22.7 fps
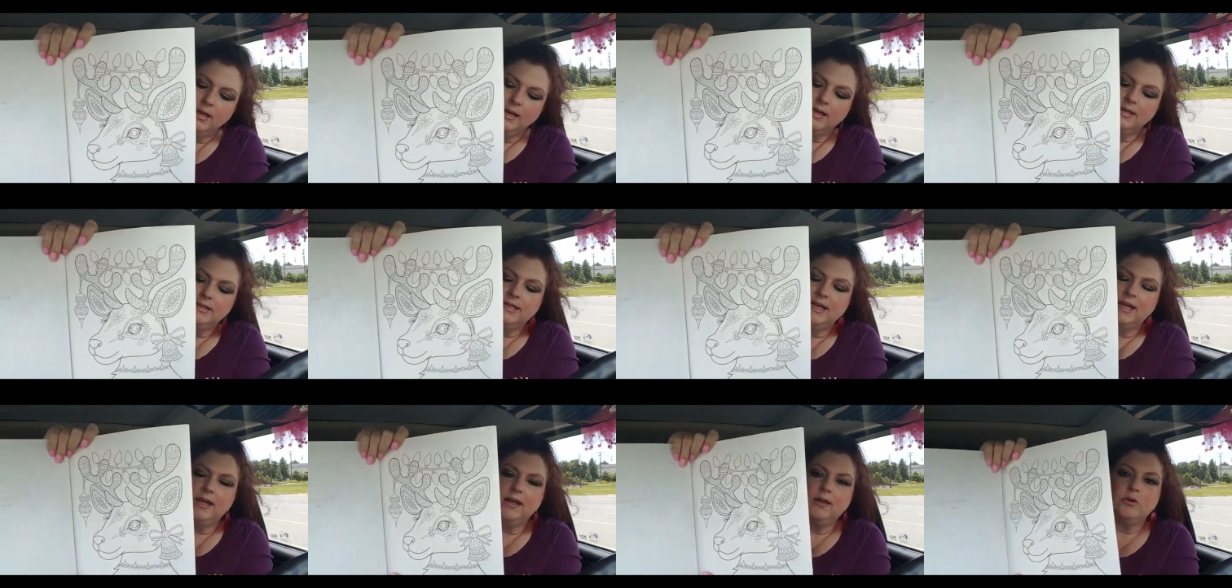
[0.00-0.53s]

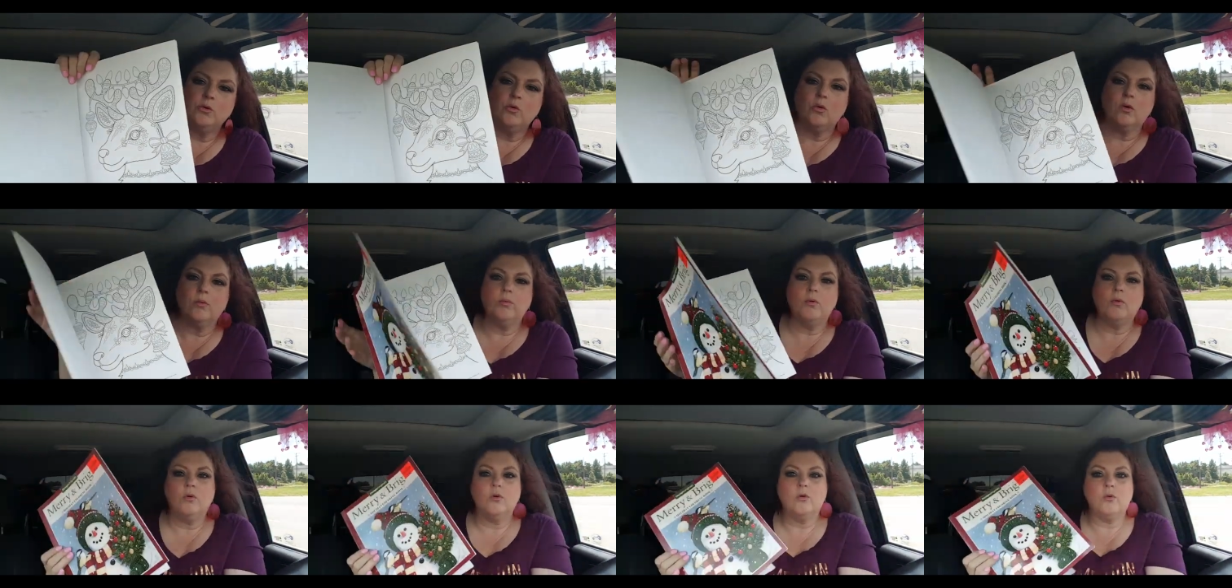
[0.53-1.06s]
Is he
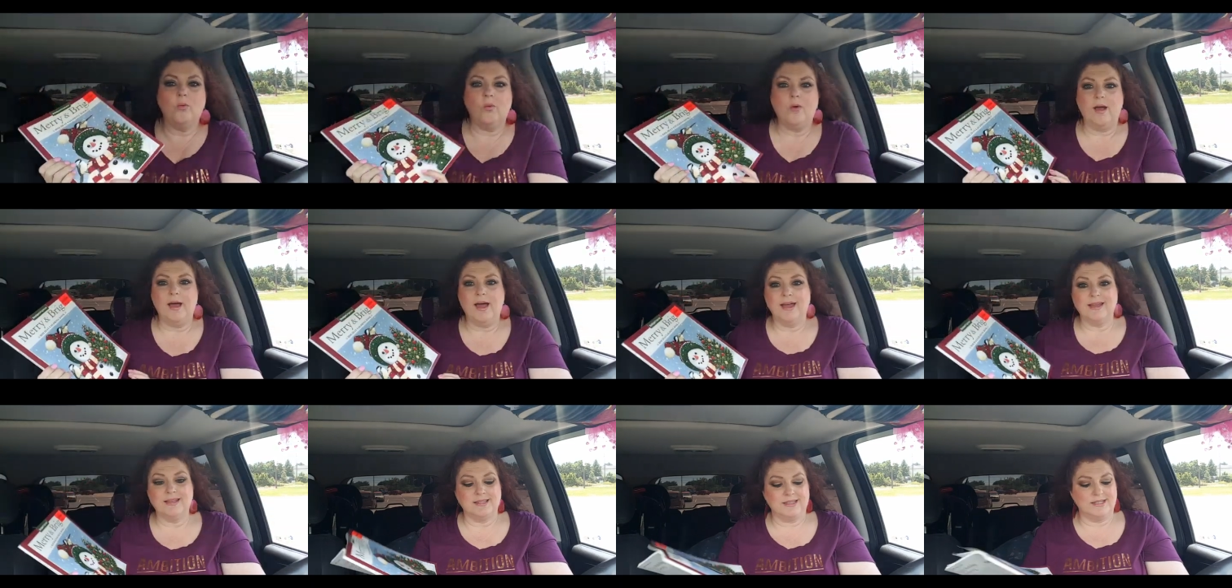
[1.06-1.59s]
adorable or
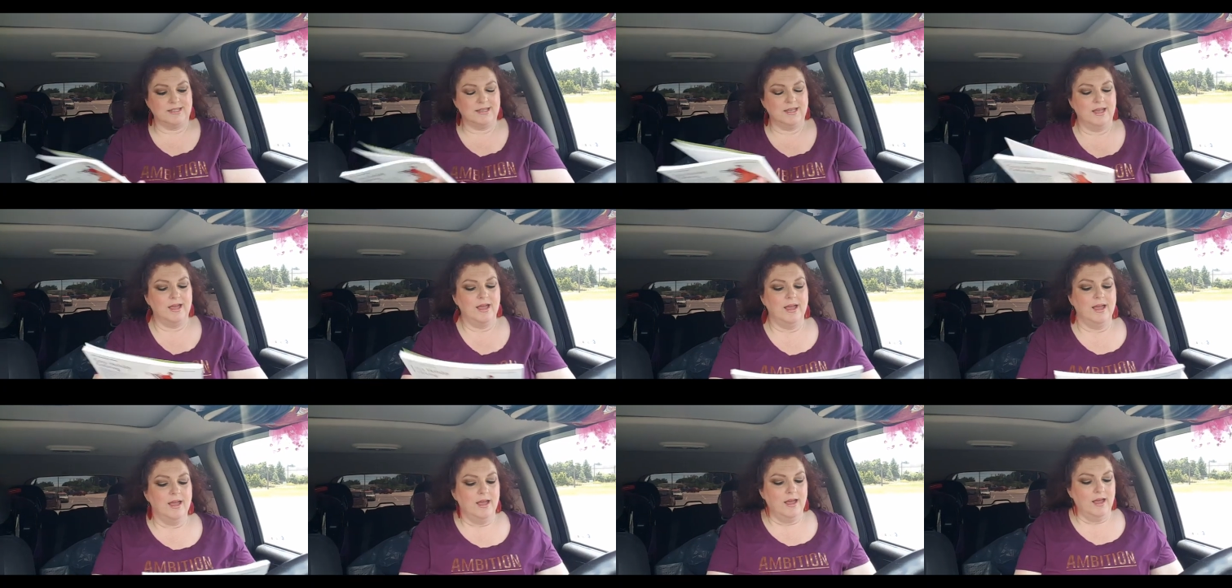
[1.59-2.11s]
what?
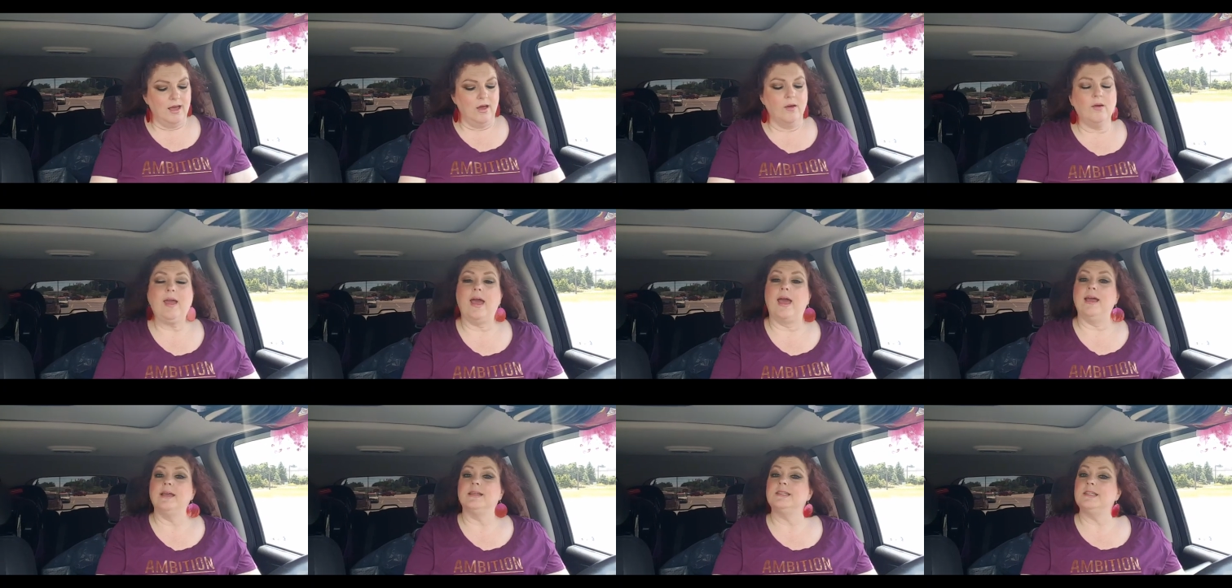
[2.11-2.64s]

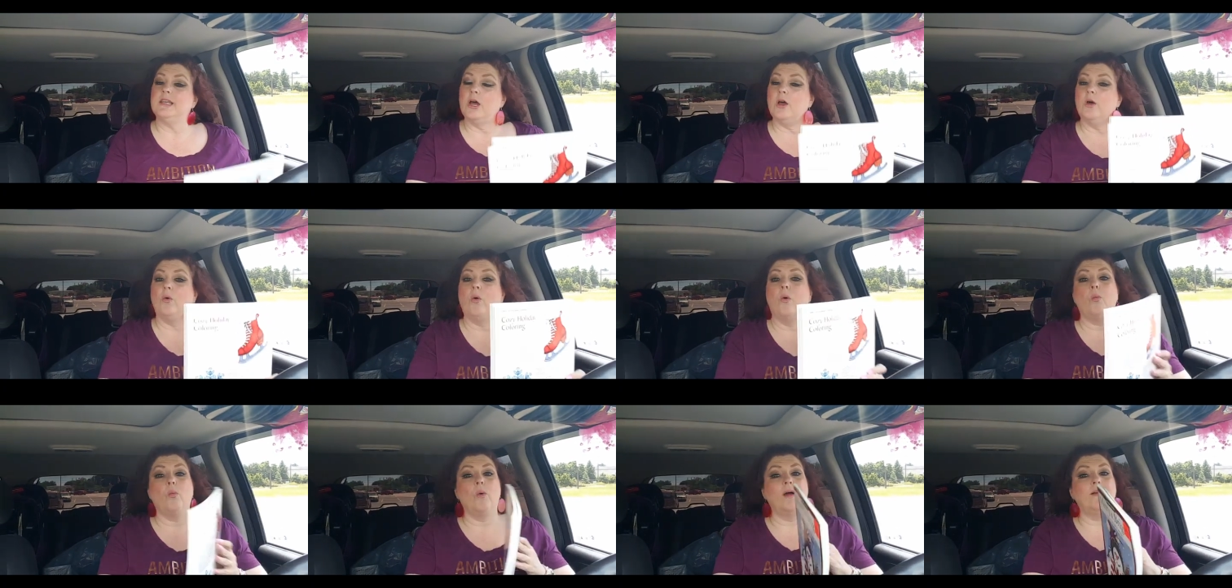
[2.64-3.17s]
Okay,
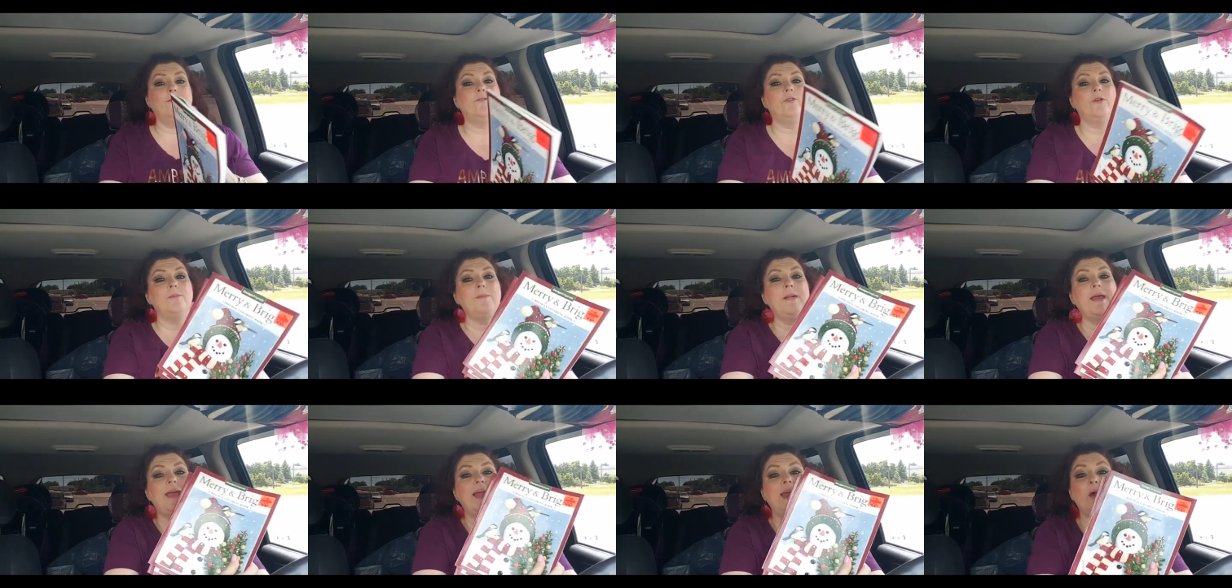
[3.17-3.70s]
so one for
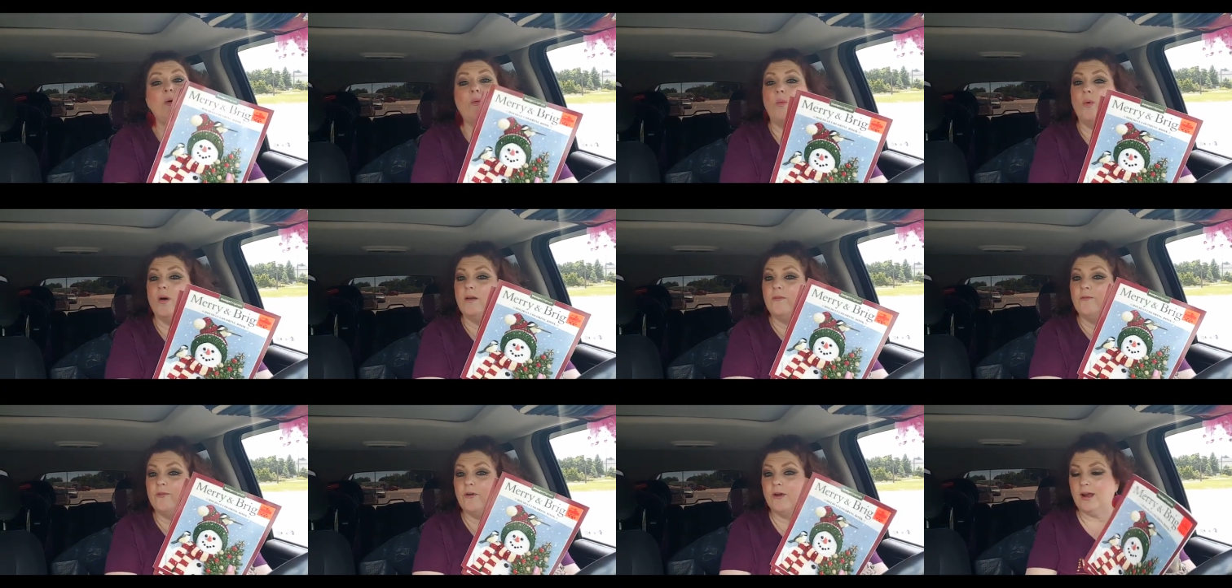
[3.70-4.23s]
me,
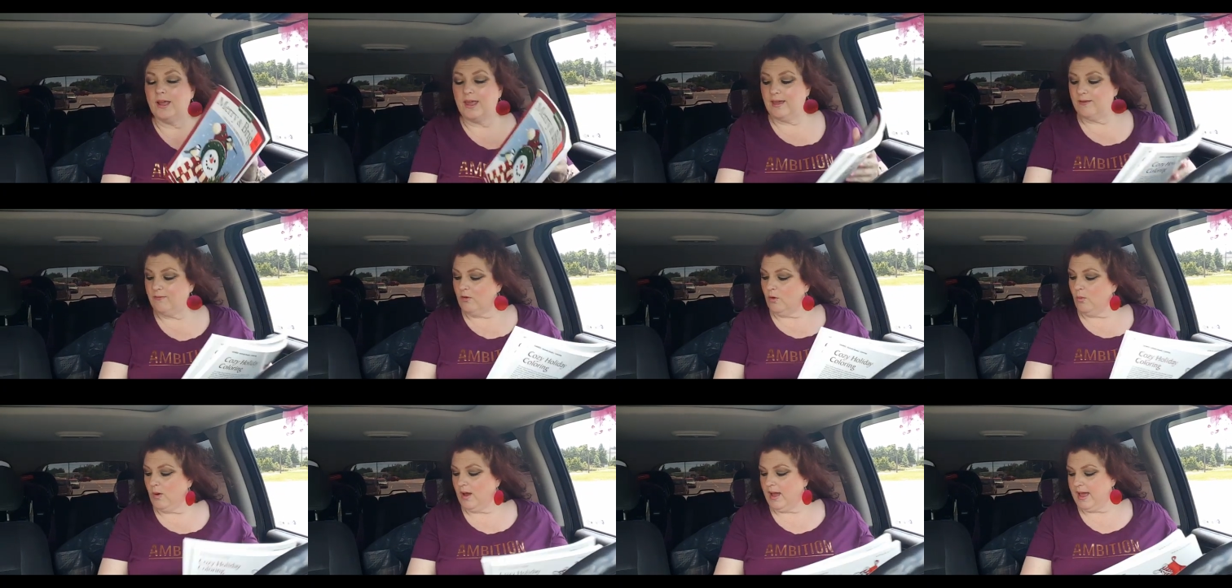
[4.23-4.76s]
one for a
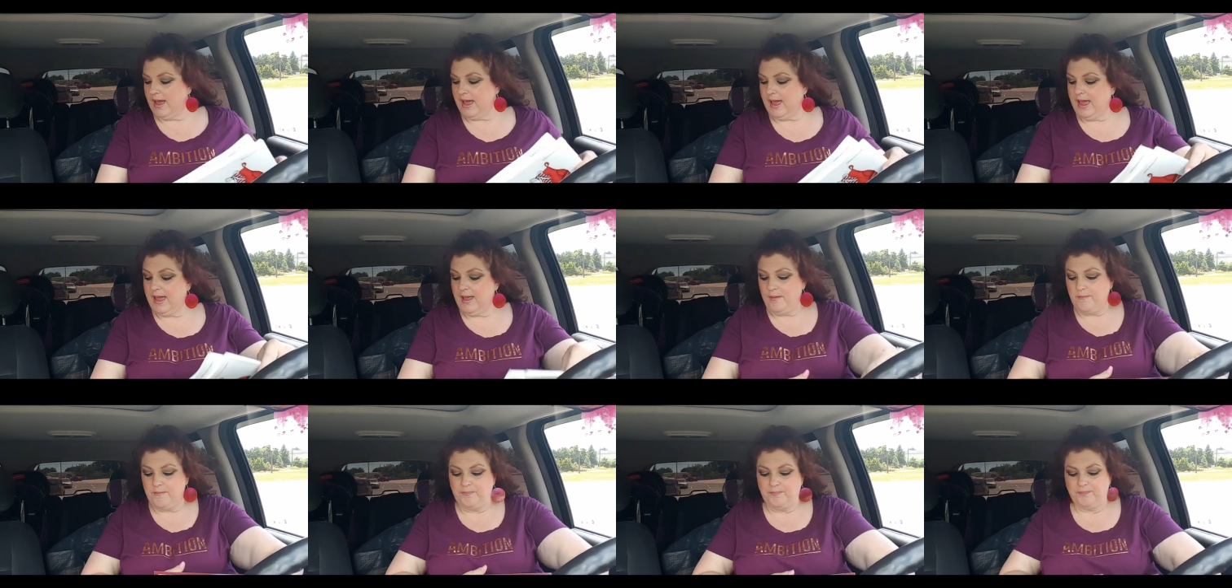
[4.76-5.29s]

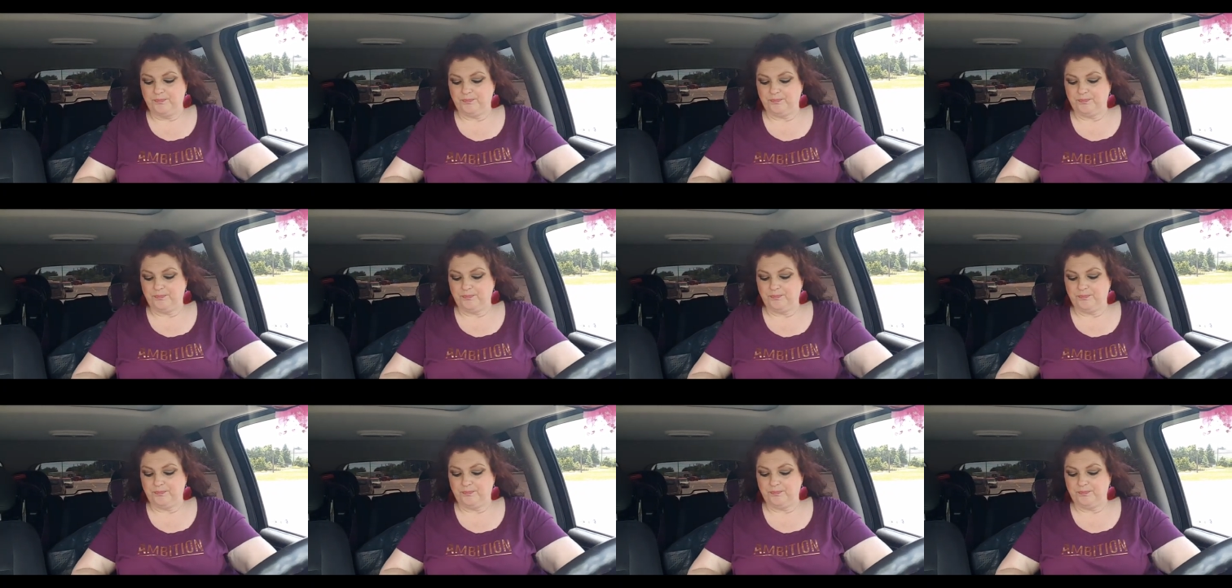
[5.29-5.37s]
giveaway.